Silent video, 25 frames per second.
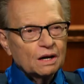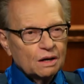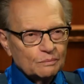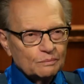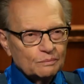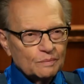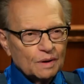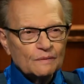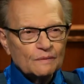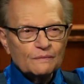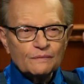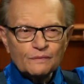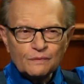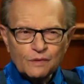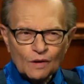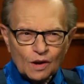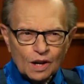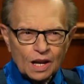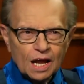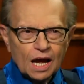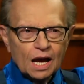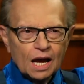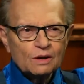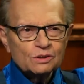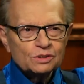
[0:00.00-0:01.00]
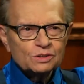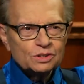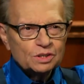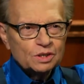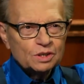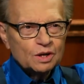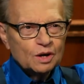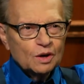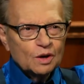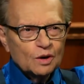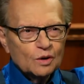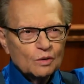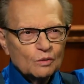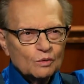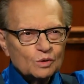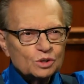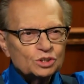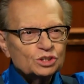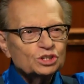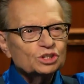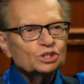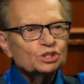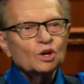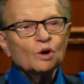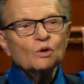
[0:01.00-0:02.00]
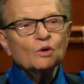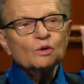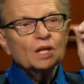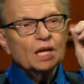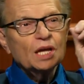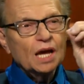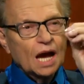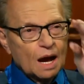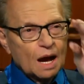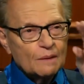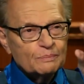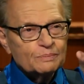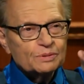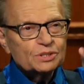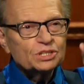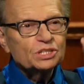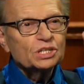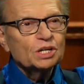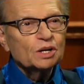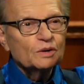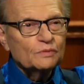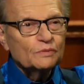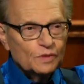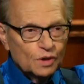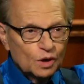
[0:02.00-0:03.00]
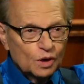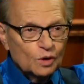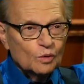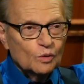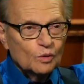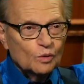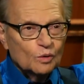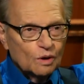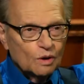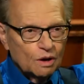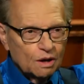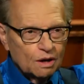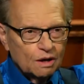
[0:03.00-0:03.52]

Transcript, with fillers: But Full House. Yes. So the opposite of you. Couldn't be